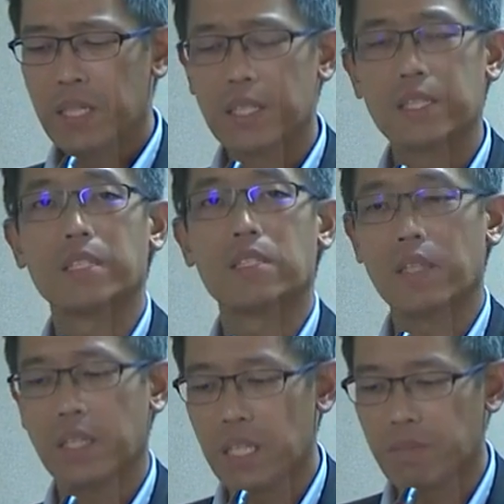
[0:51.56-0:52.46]
The
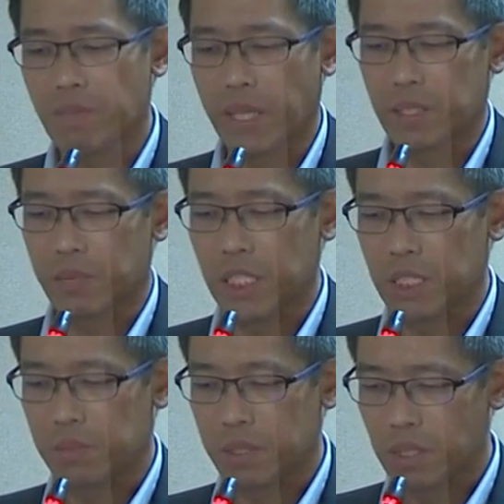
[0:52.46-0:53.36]
central theme of my
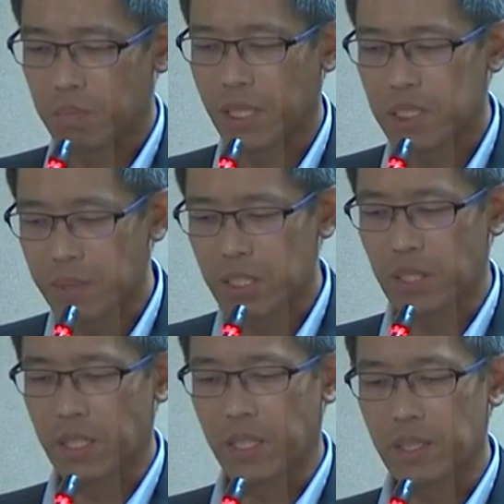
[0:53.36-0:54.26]
speech
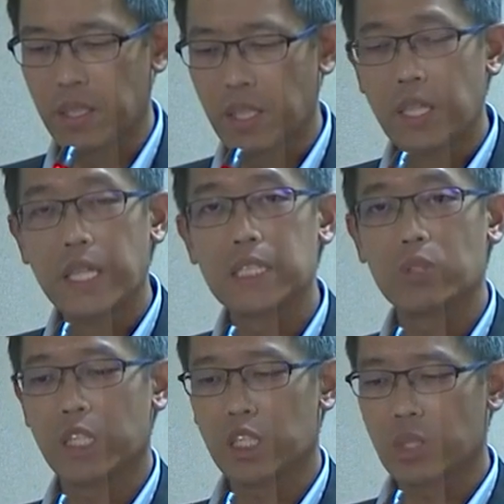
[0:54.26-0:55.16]
today is
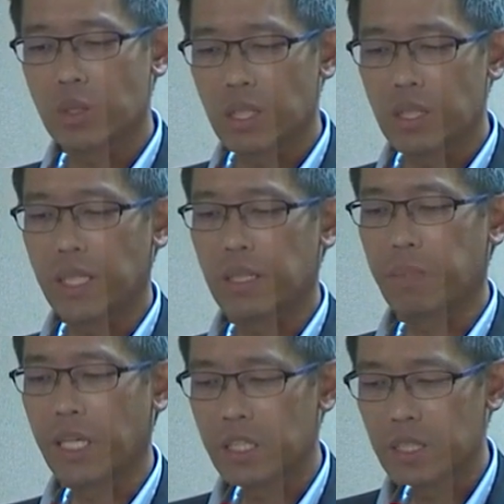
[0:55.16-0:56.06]
to ensure
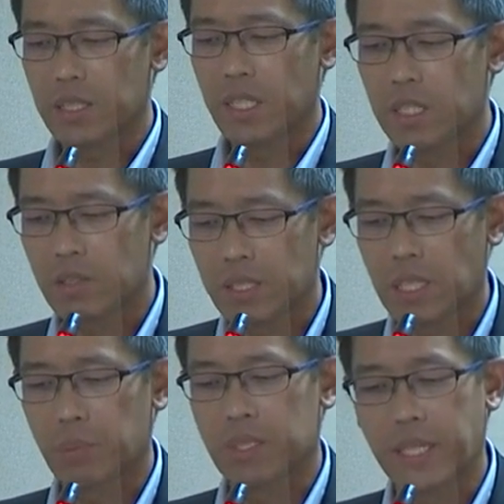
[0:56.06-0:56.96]
that patients' interests
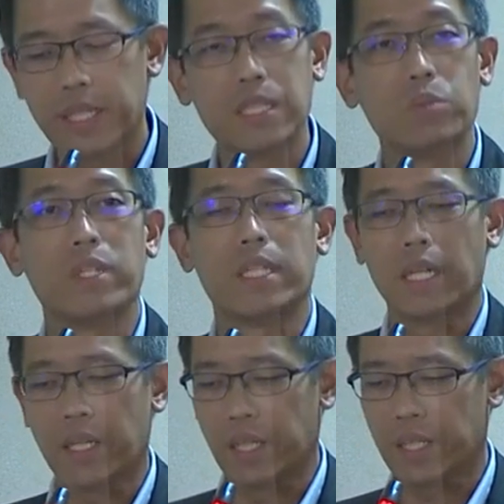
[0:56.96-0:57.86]
are protected within
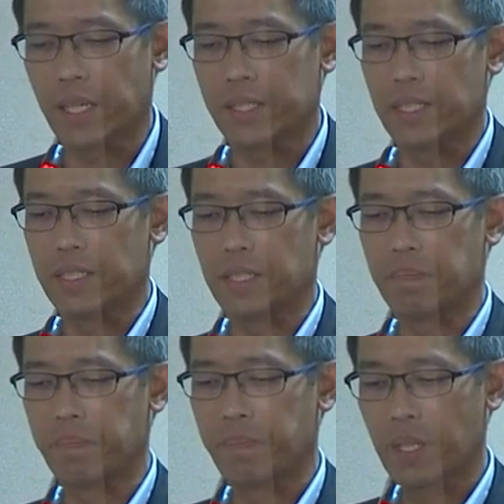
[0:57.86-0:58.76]
our healthcare system.